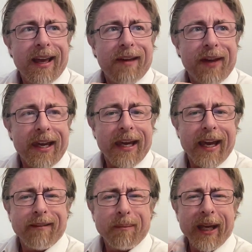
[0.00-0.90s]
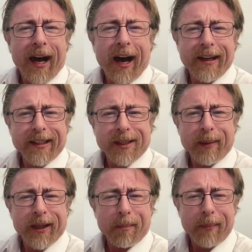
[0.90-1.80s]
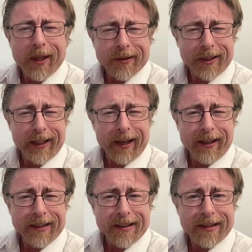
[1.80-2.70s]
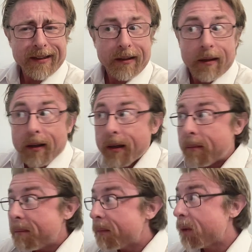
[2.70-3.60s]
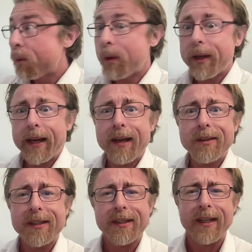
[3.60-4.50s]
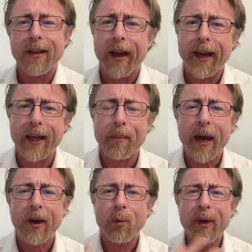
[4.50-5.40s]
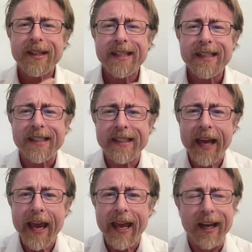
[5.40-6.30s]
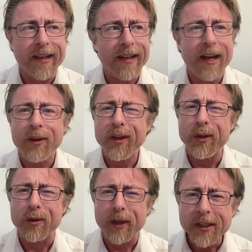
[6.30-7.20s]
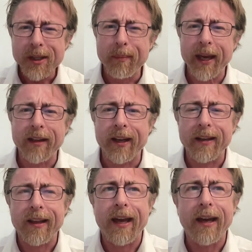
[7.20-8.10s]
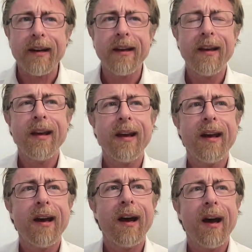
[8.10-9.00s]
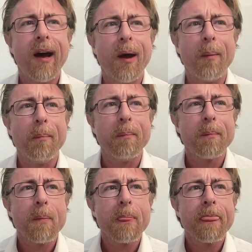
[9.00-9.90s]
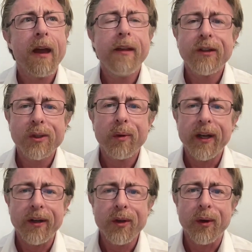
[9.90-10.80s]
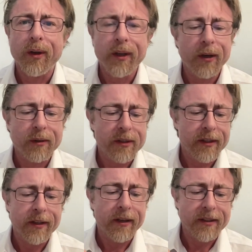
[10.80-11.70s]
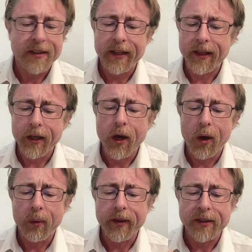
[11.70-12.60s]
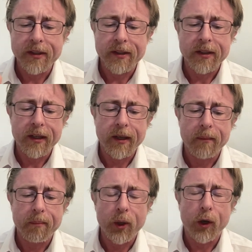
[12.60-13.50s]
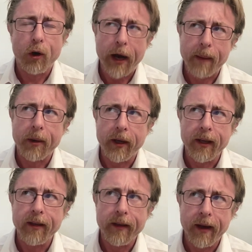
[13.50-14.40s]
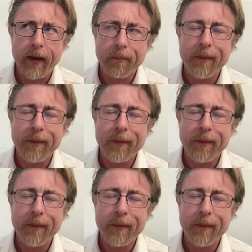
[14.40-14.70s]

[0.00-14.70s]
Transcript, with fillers: if he can't even be honest about the meals he likes, what else is he lying about? Where does he stand? How can you trust a man like that? Um, and there's a way to do it. You don't sit there and say like, "Oh, well, this is uh, pure crap, honey." Yeah,